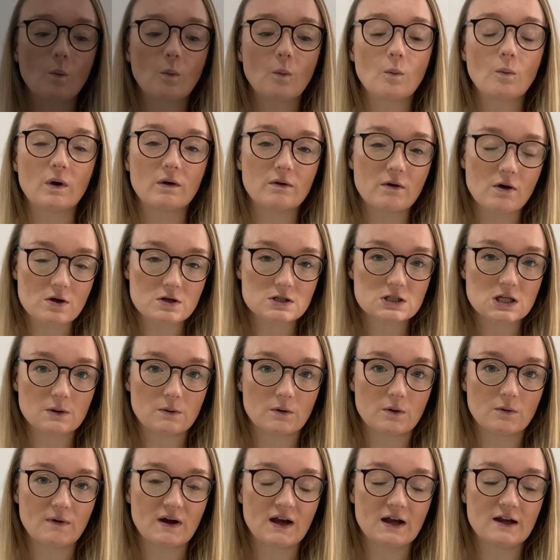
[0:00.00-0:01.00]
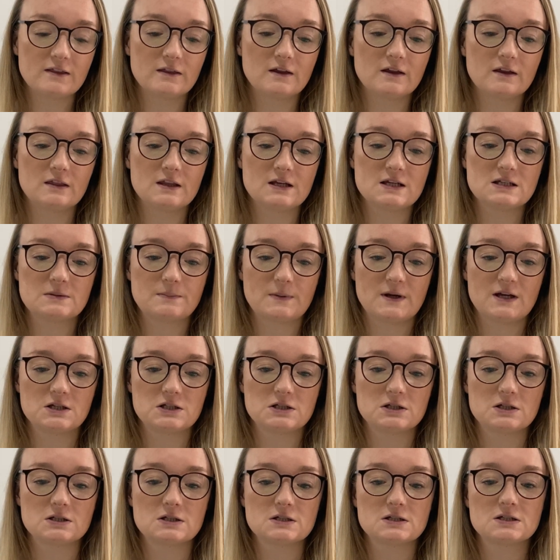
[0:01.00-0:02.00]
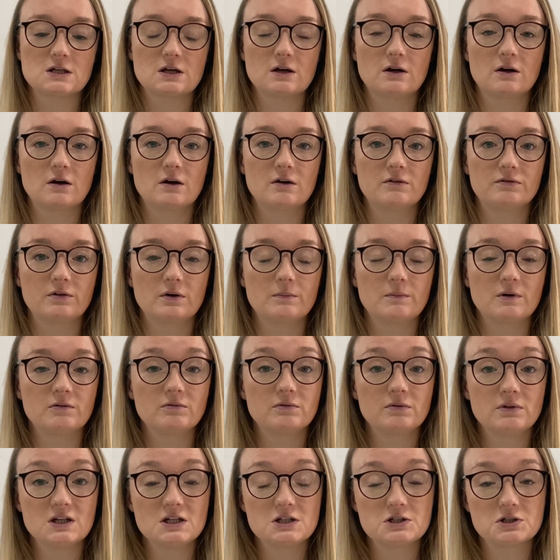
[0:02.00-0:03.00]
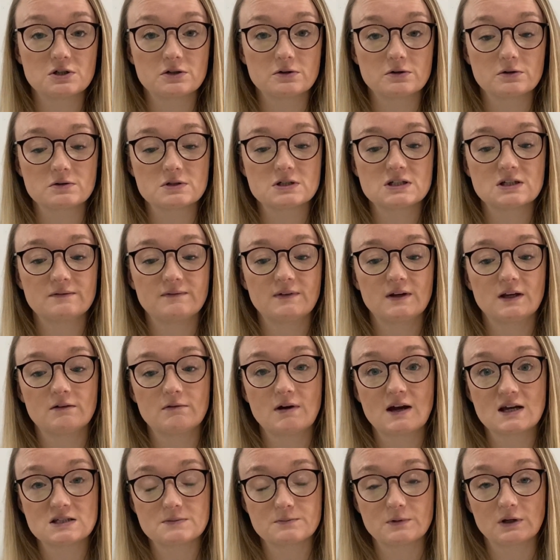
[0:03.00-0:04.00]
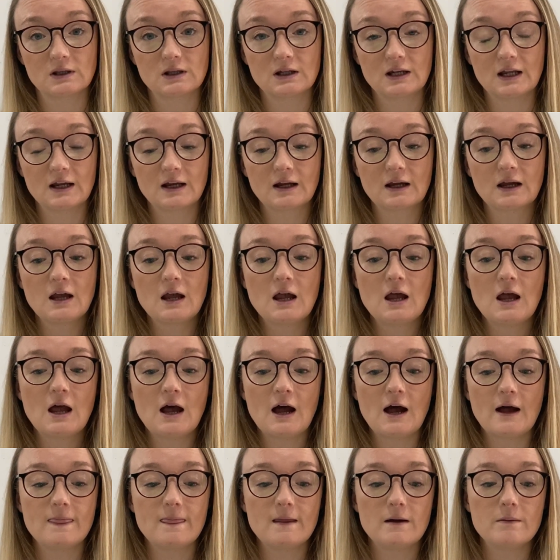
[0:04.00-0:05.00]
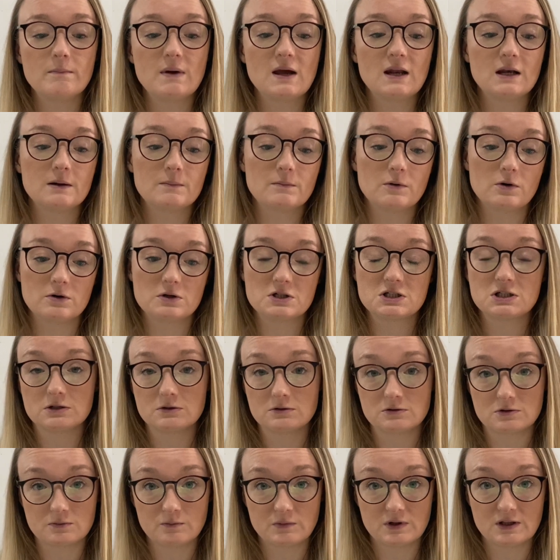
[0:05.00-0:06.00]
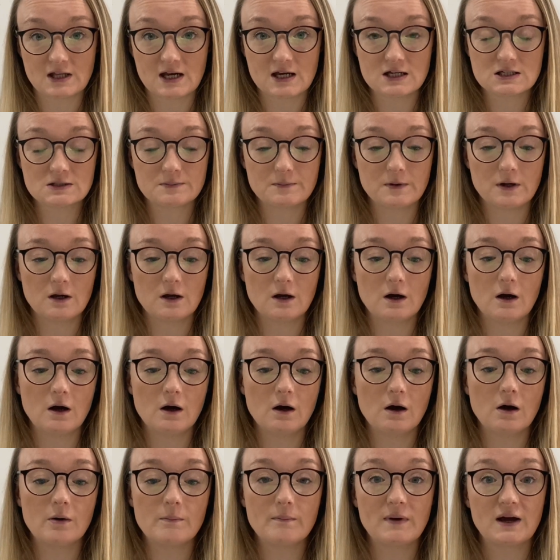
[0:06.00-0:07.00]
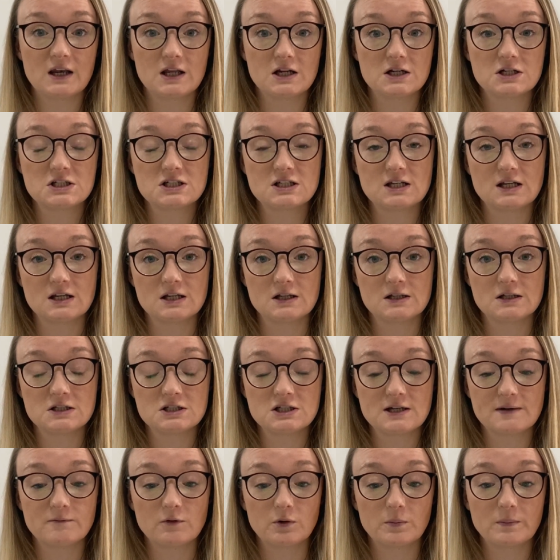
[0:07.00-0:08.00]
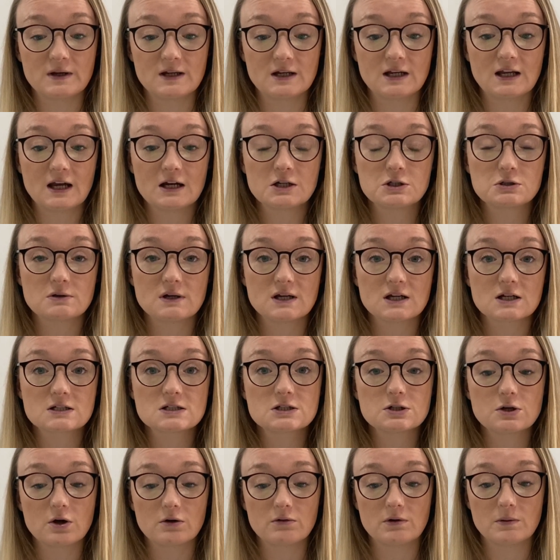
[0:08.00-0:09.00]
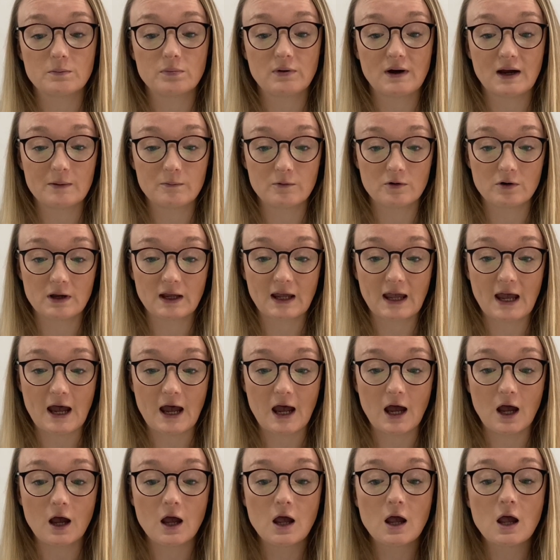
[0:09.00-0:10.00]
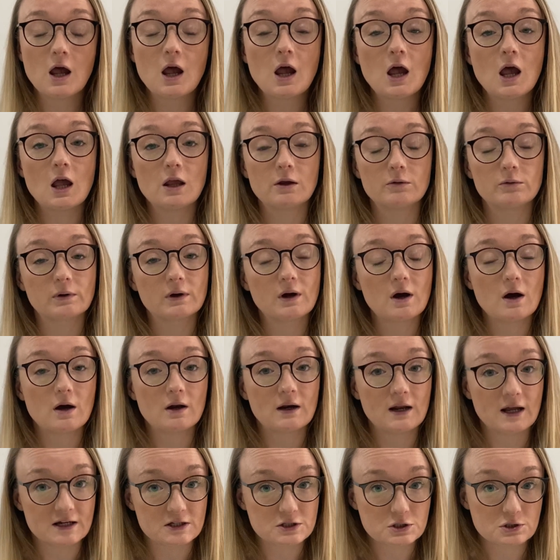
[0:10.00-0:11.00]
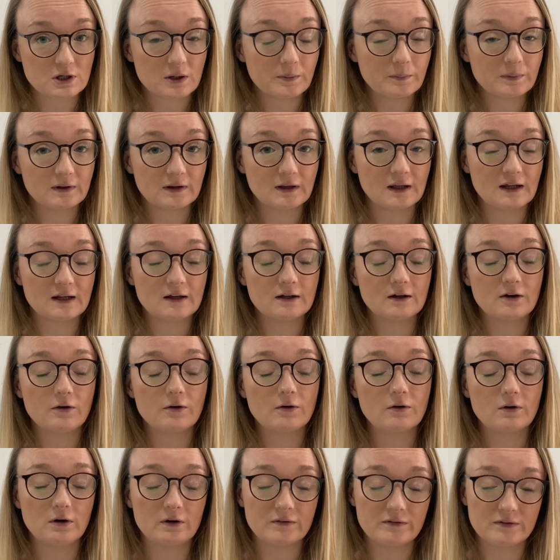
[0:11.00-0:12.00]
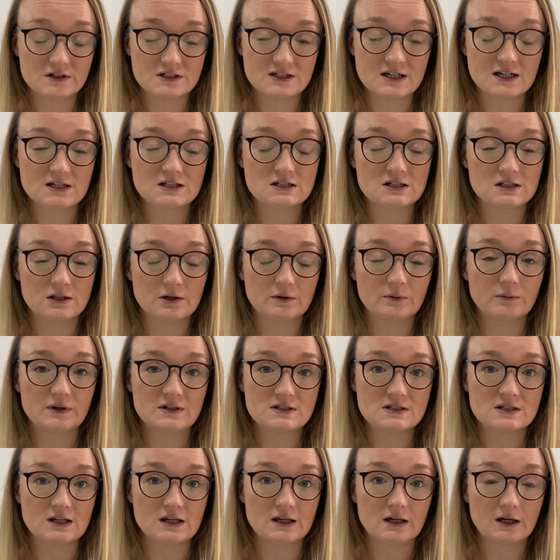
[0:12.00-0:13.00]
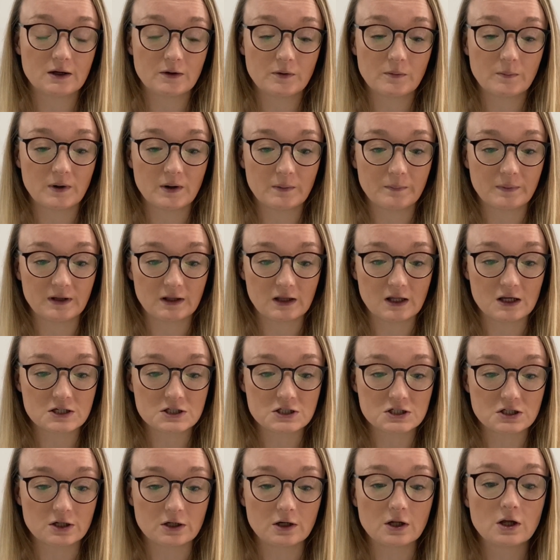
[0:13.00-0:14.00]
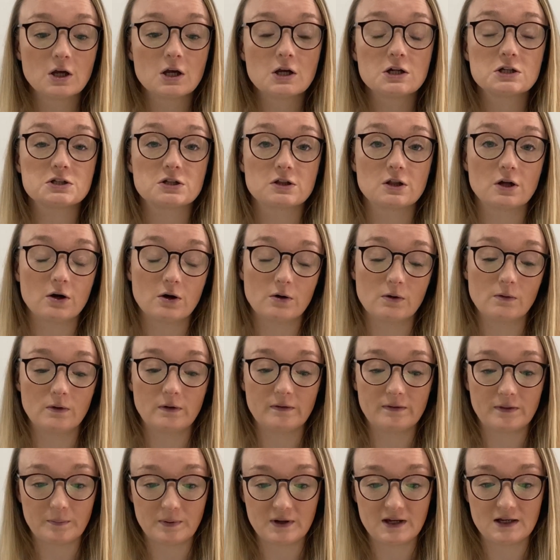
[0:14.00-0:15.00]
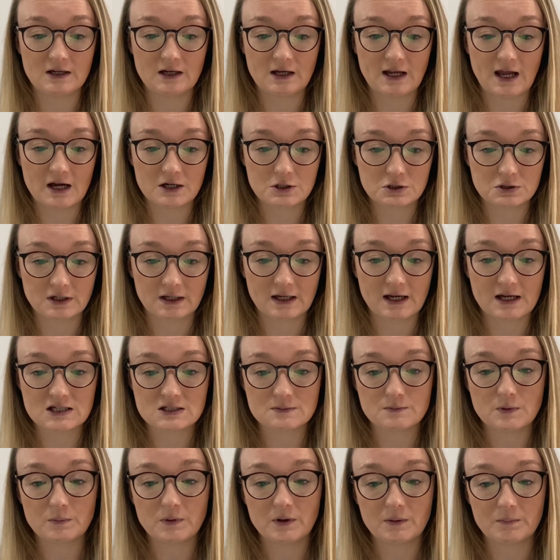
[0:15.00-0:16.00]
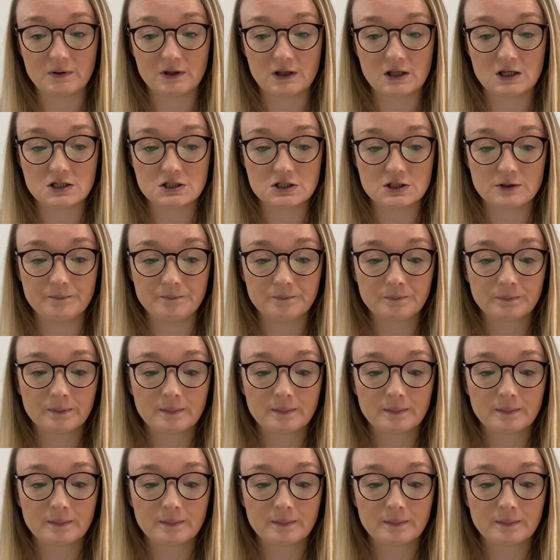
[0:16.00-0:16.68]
We're also aware that these patients are from a regional severe asthma clinic, and that many more children with asthma are managed in general paediatrics or in primary care. And we can't extrapolate all of the data that we see in our population to the whole of the paediatric asthma population.